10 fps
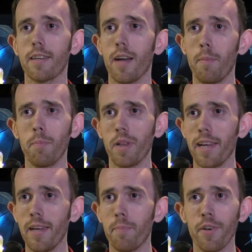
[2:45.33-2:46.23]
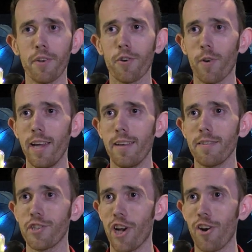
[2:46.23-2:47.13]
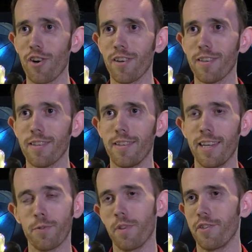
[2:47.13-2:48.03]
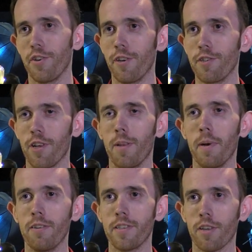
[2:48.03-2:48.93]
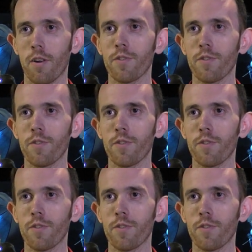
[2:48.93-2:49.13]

come and play, build, create, share. That's what the studio is all about in SIGGRAPH